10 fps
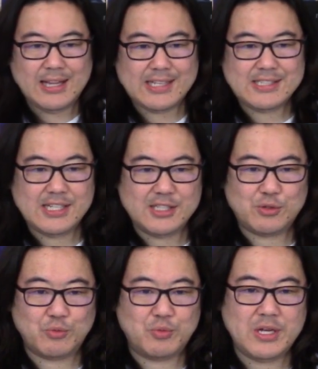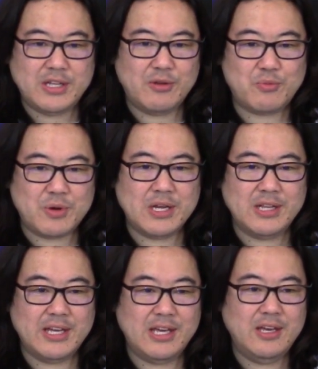unless he's really
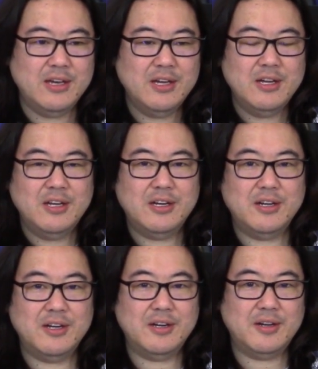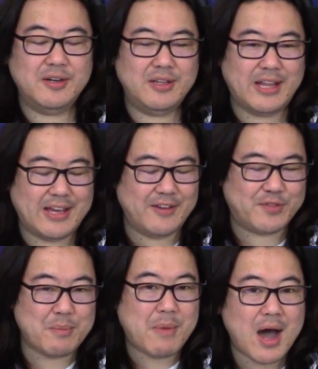really like
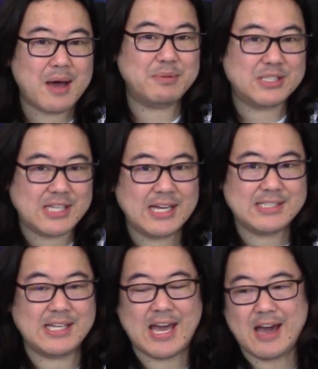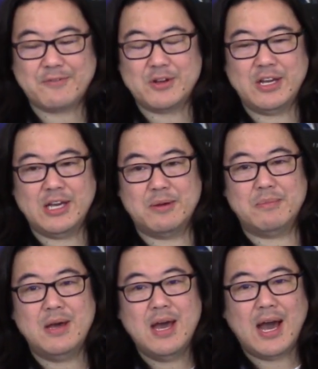if the mob is chasing after
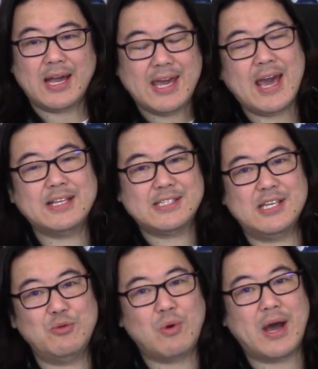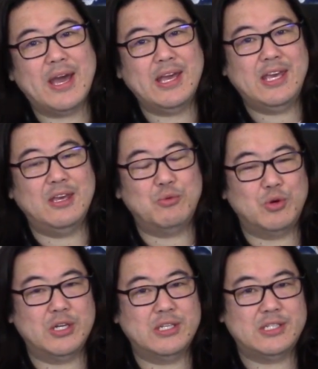him, I can't see why he
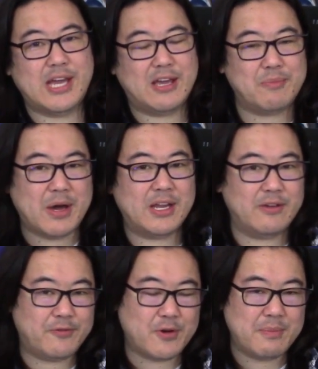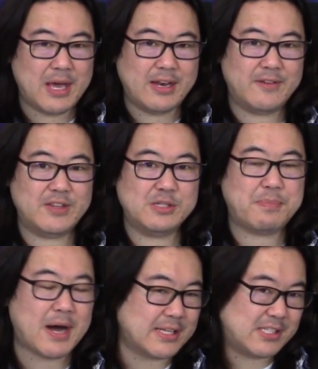would take money from any of these
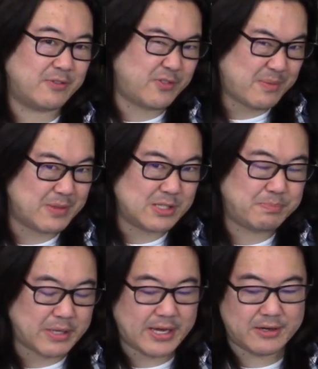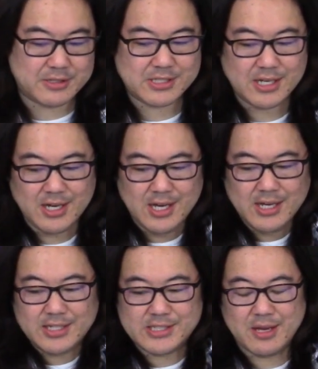pots and from these players
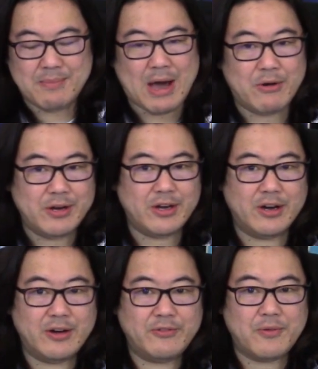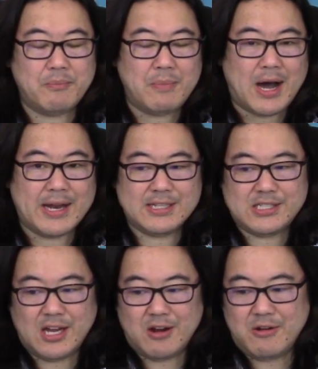because the amount of
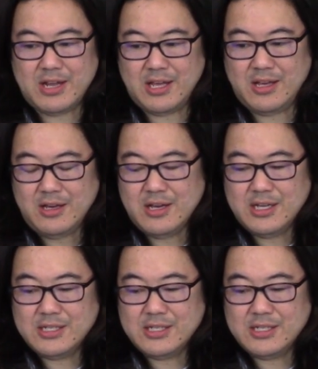monetary